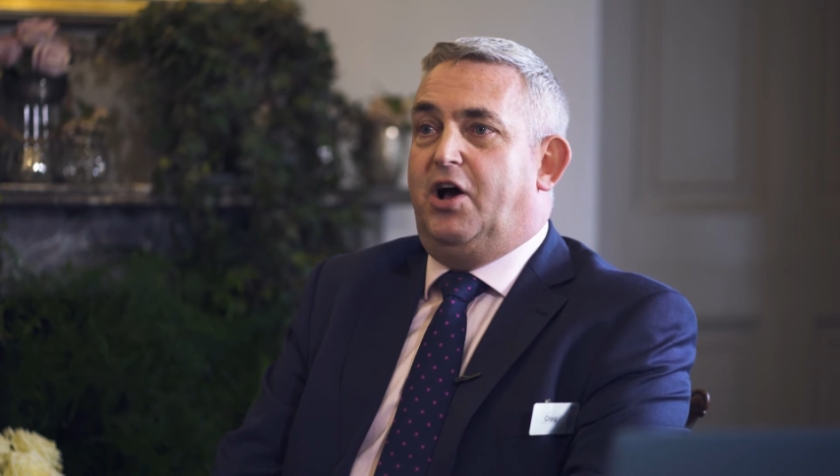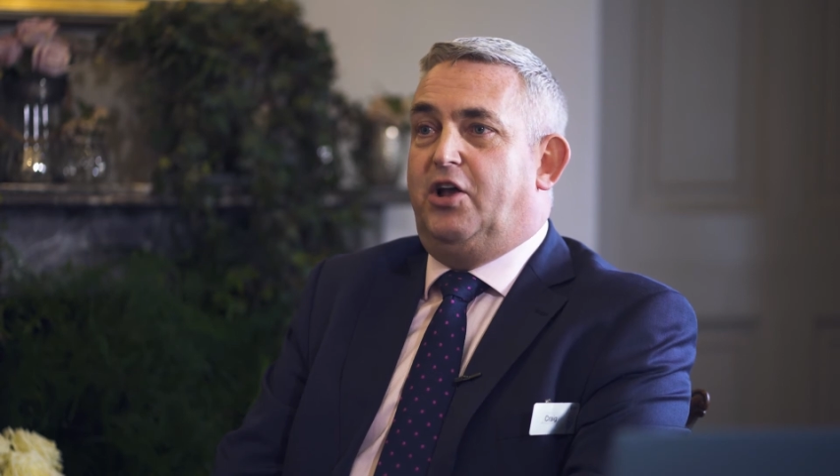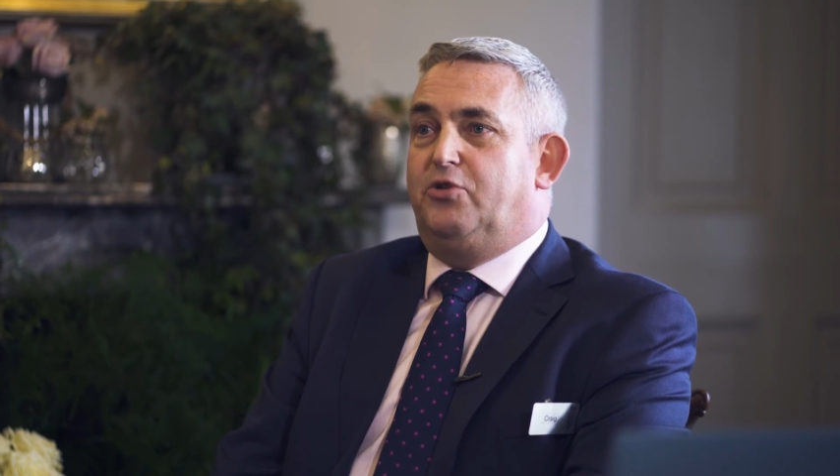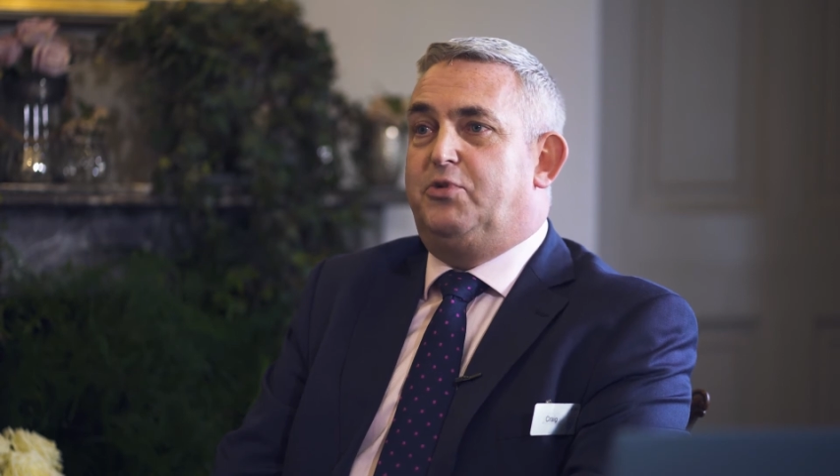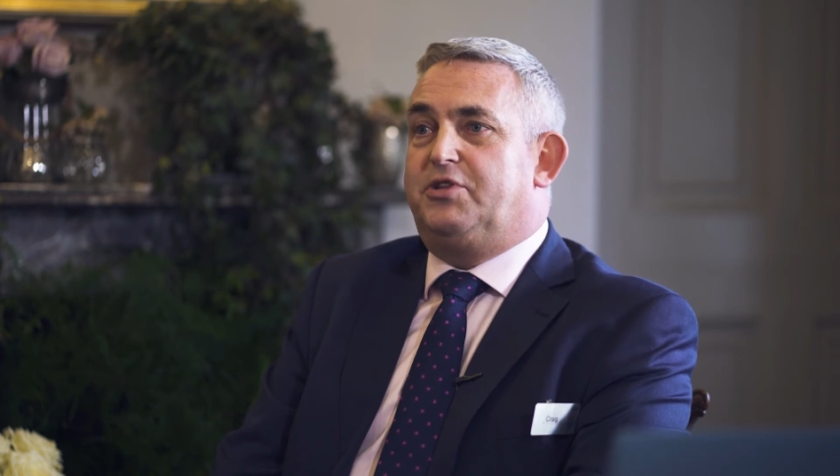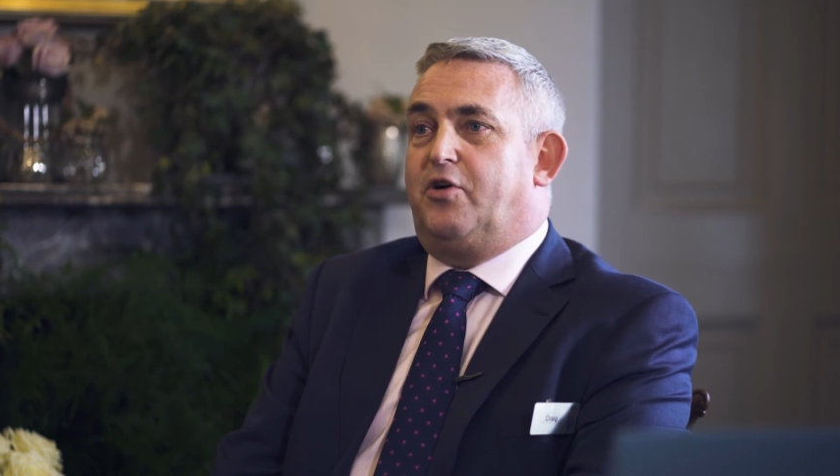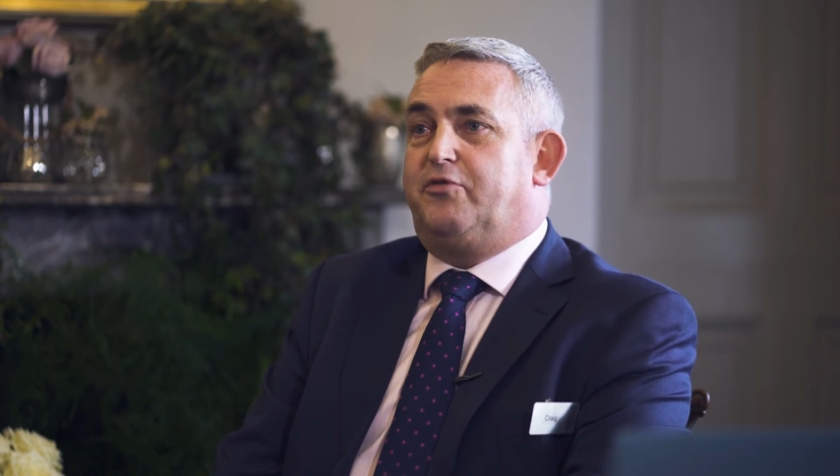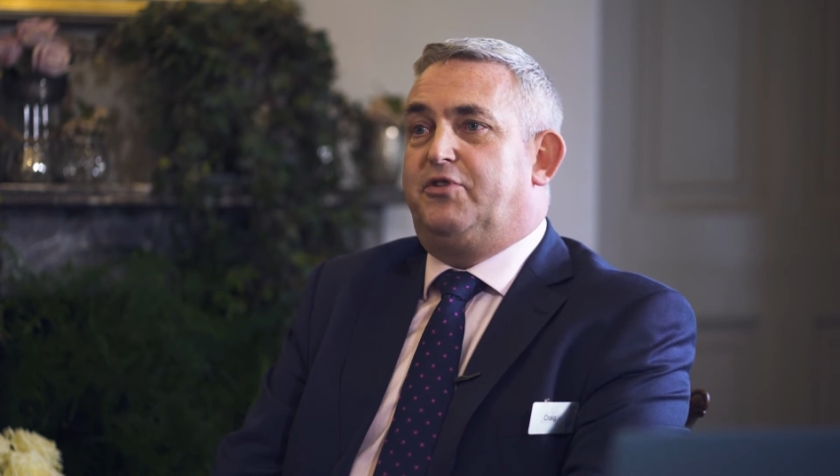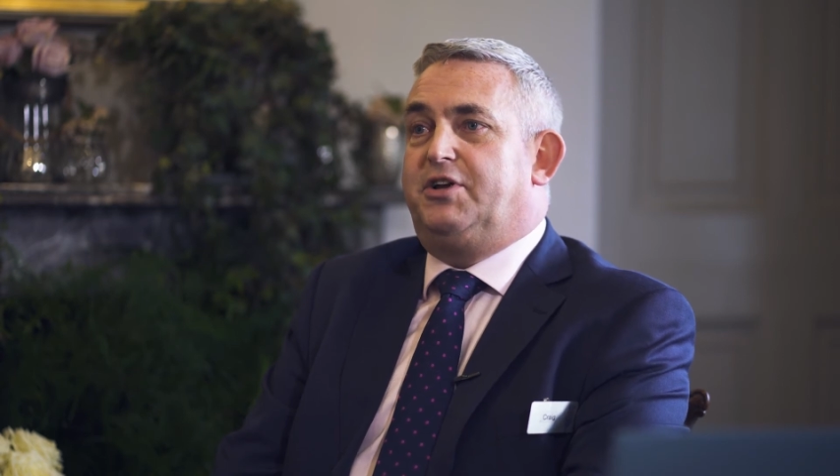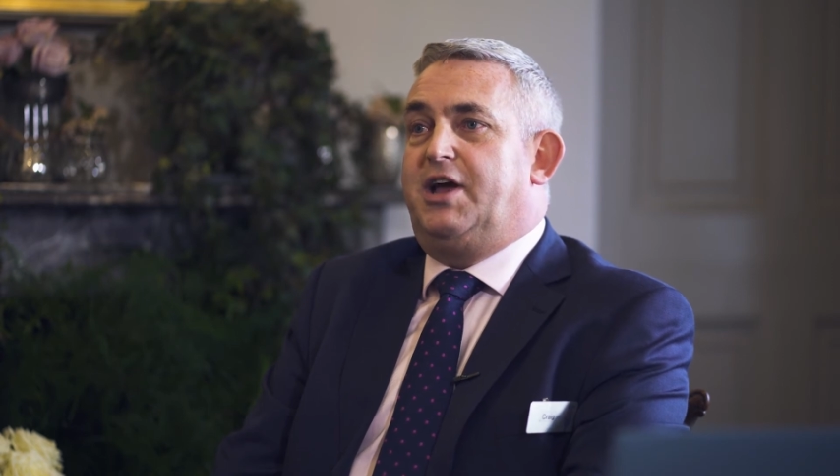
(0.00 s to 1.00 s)
along with
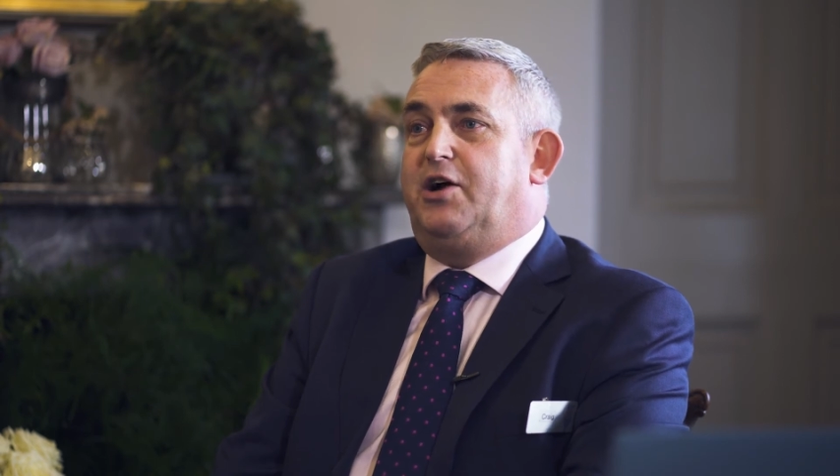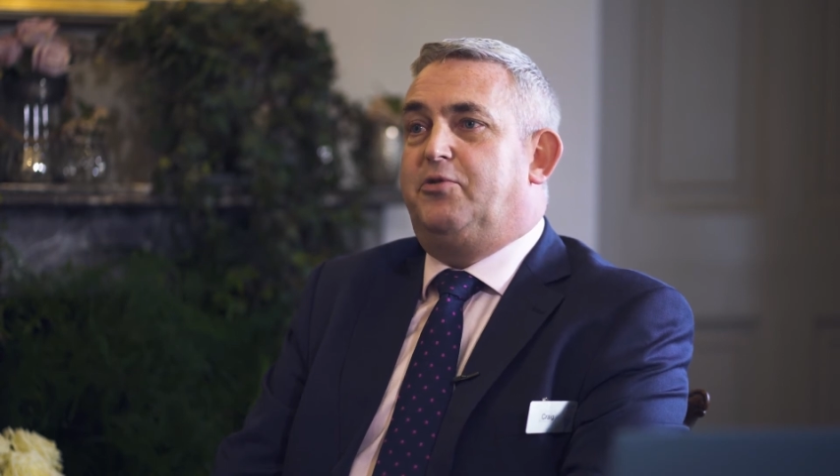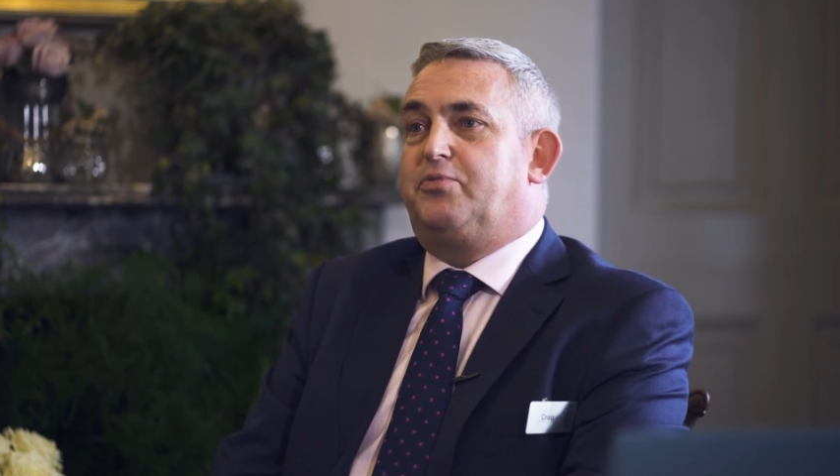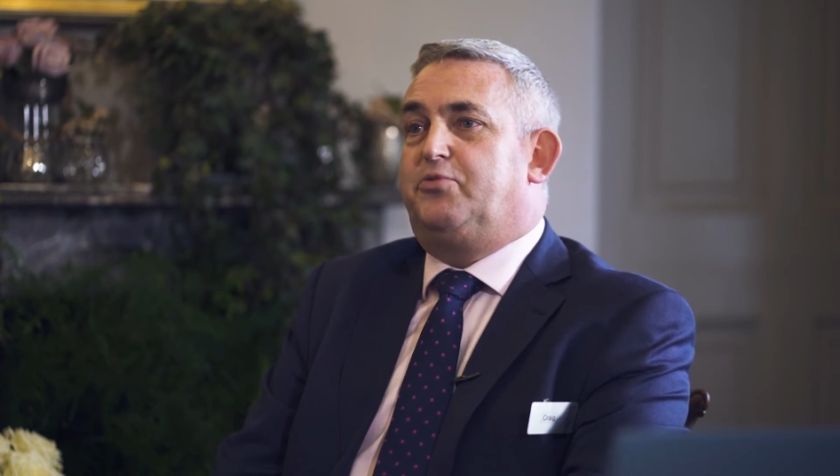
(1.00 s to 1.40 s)
offering help